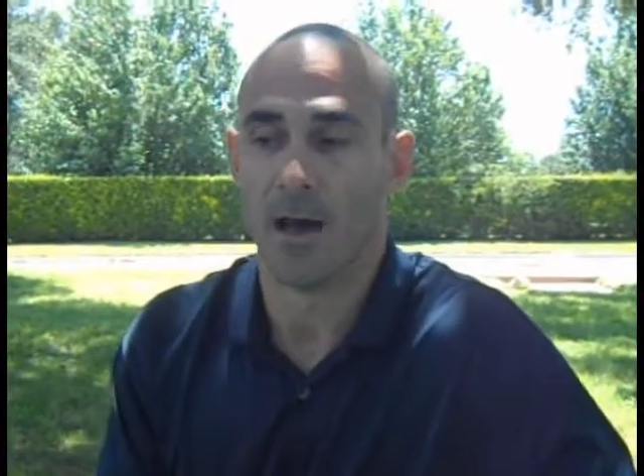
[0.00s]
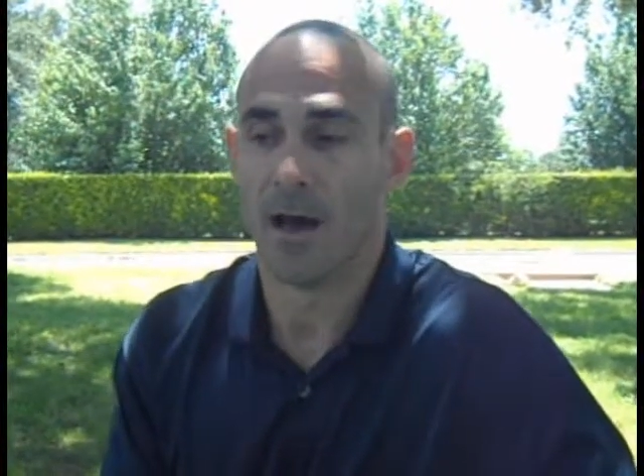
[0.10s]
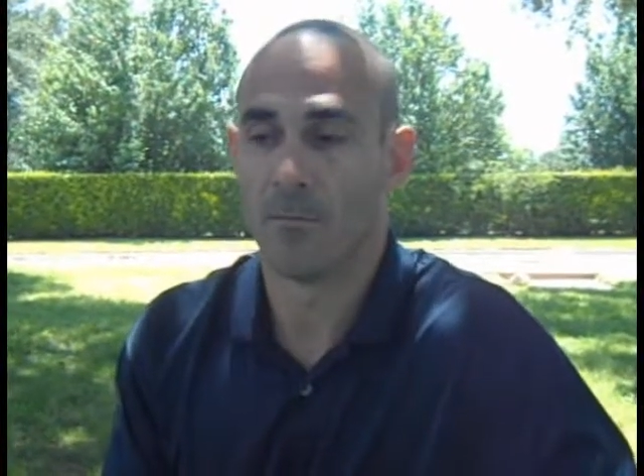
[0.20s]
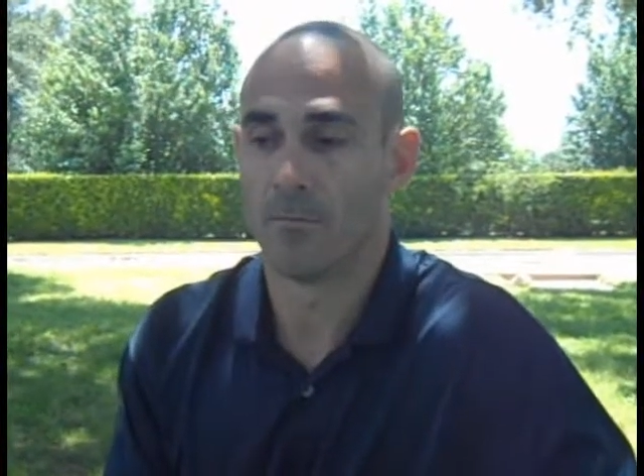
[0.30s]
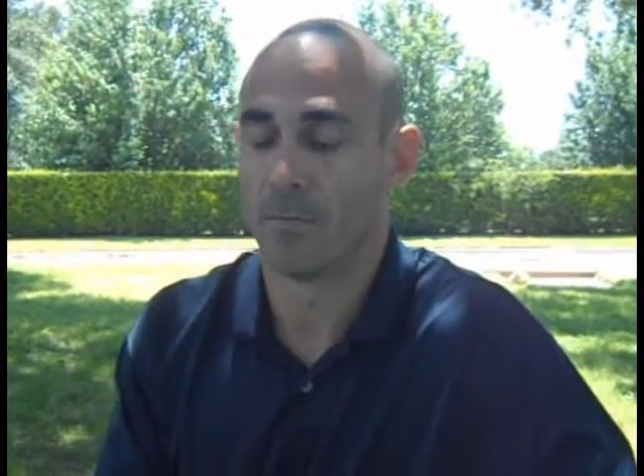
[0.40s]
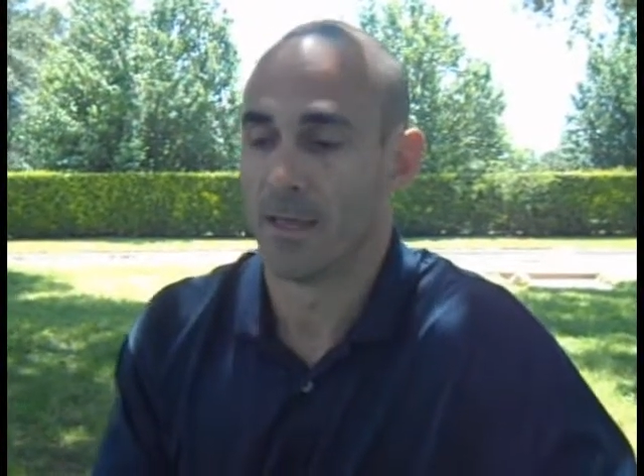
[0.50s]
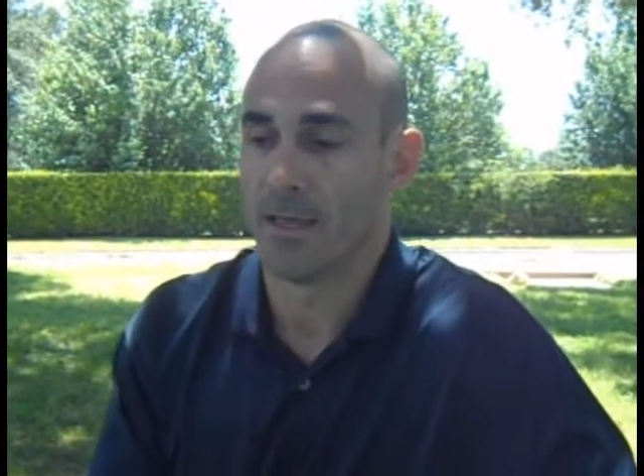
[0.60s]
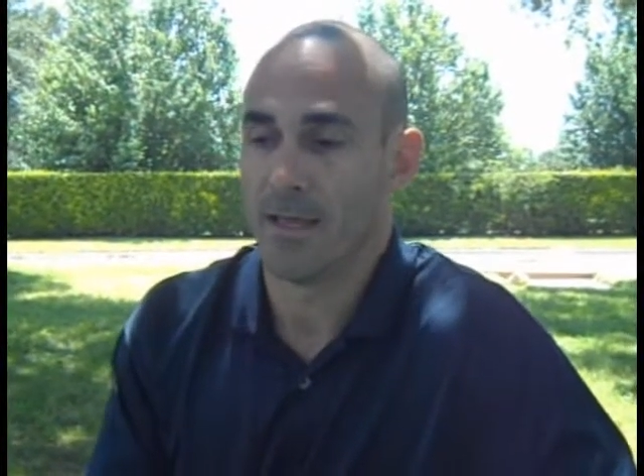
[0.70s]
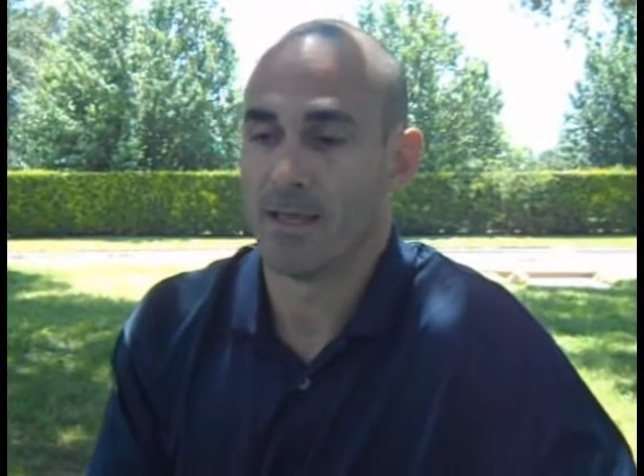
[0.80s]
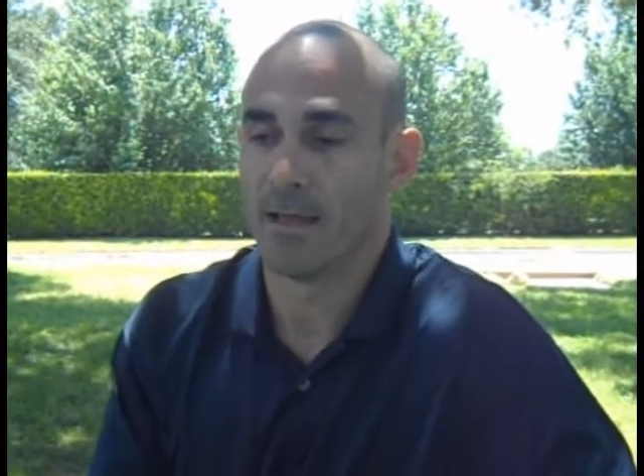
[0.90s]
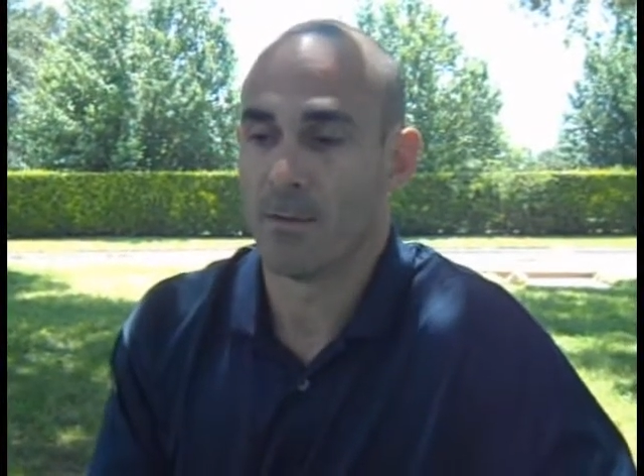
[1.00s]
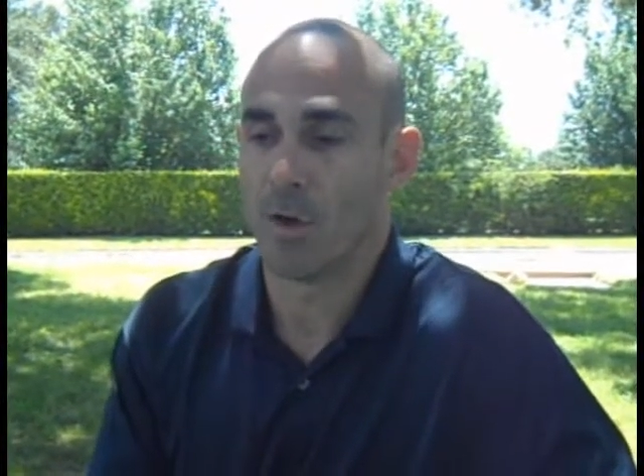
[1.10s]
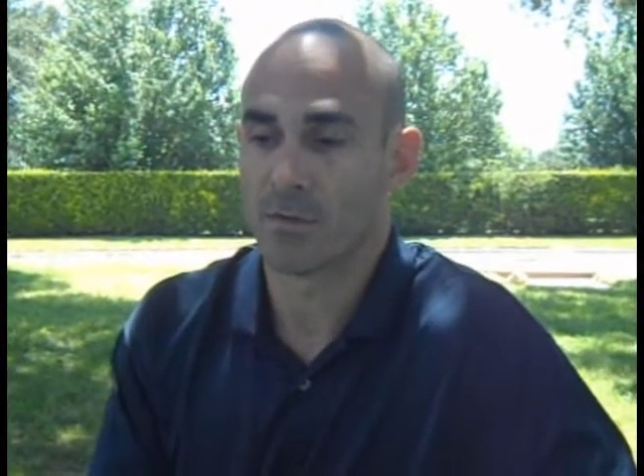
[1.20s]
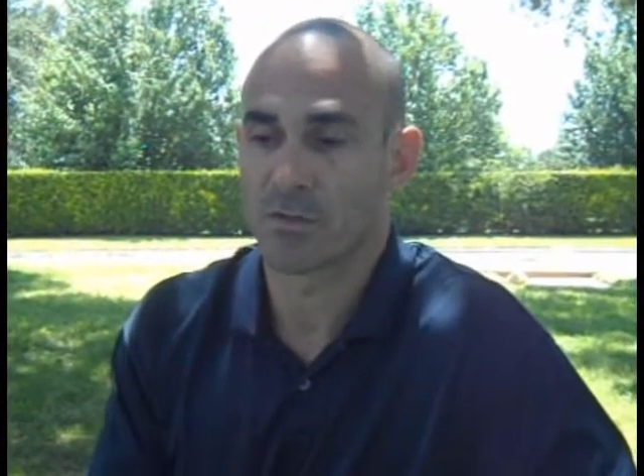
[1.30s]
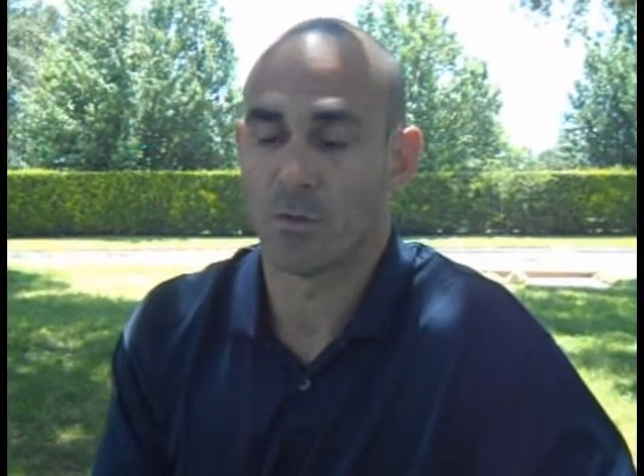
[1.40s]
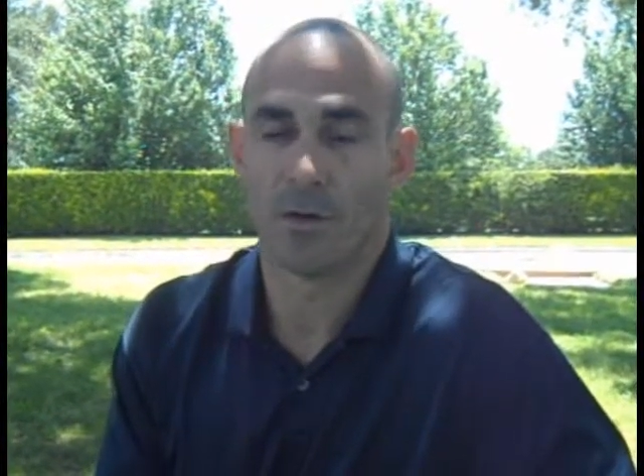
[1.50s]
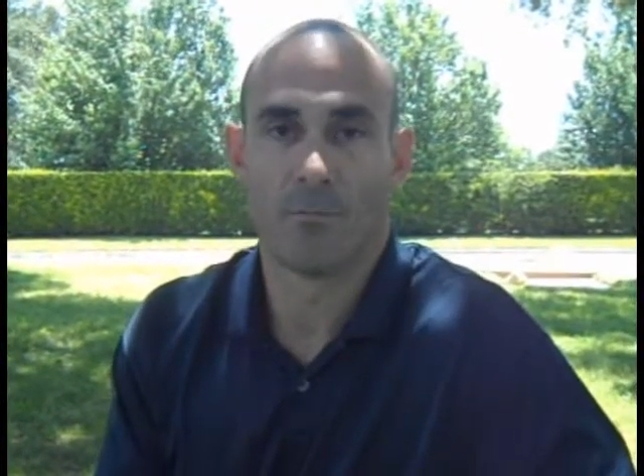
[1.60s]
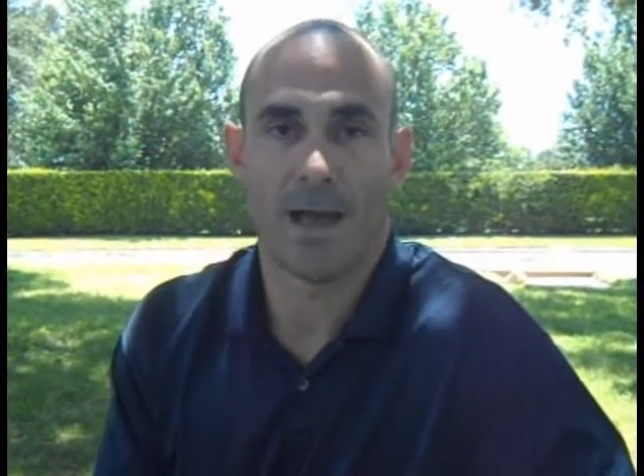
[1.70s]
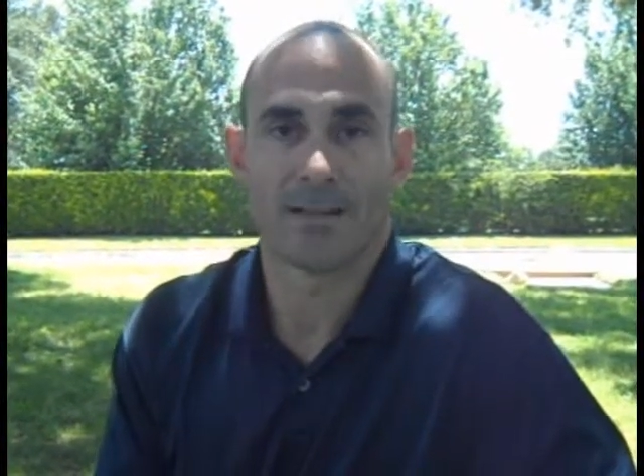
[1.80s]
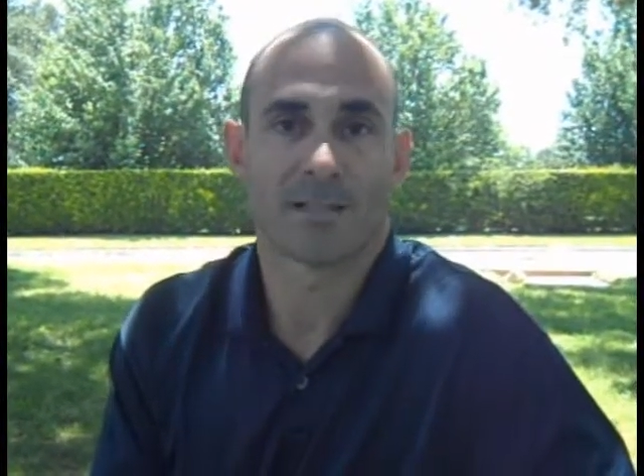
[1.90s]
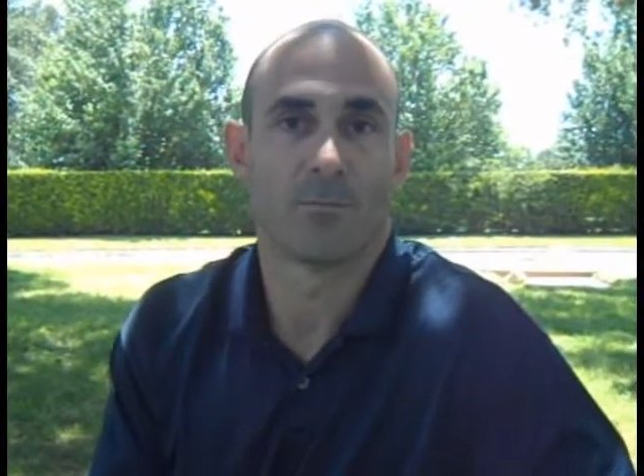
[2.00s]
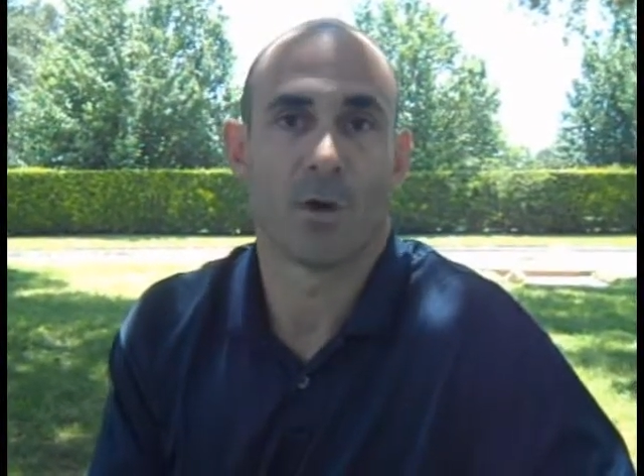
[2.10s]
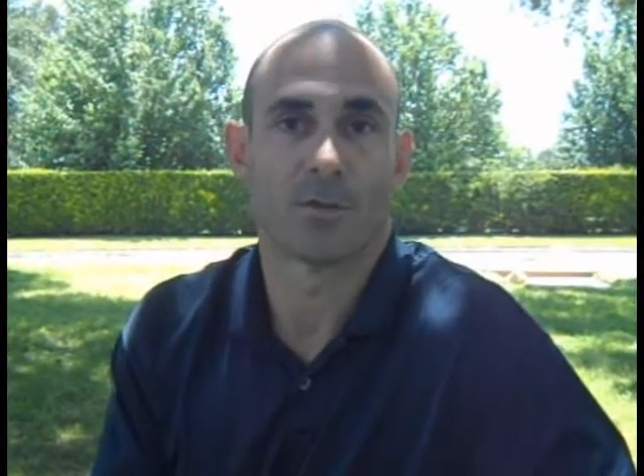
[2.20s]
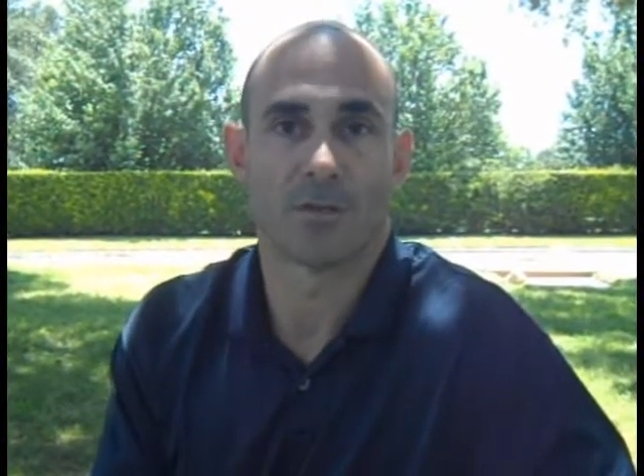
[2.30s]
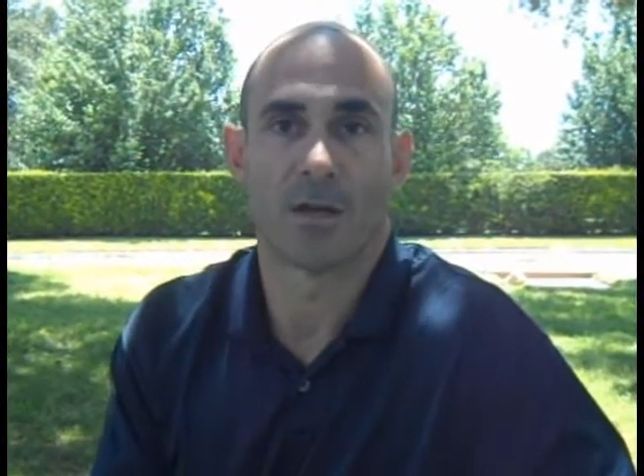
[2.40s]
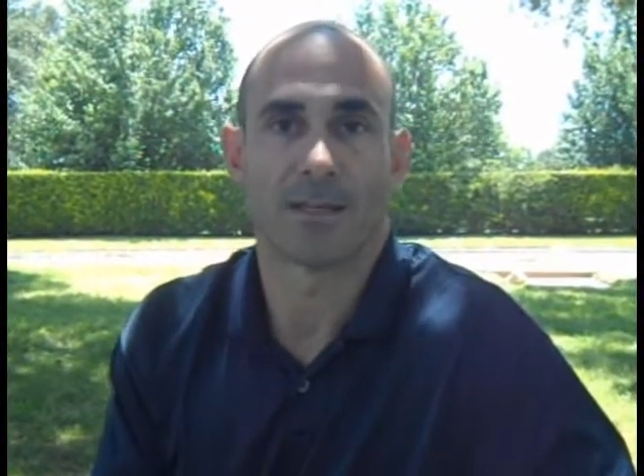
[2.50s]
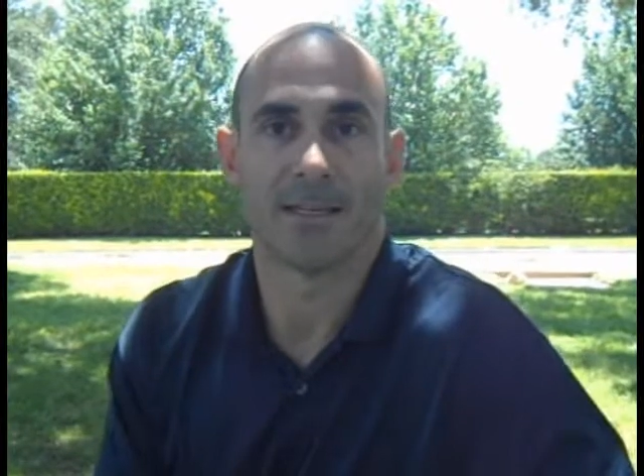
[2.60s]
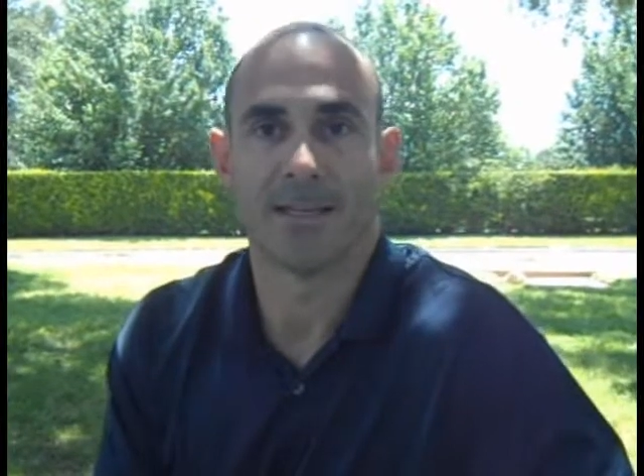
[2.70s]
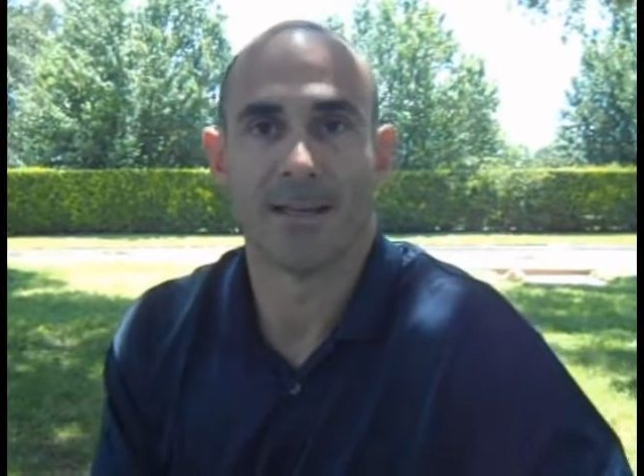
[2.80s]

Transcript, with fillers: Um, and I'm also a basketball junkie.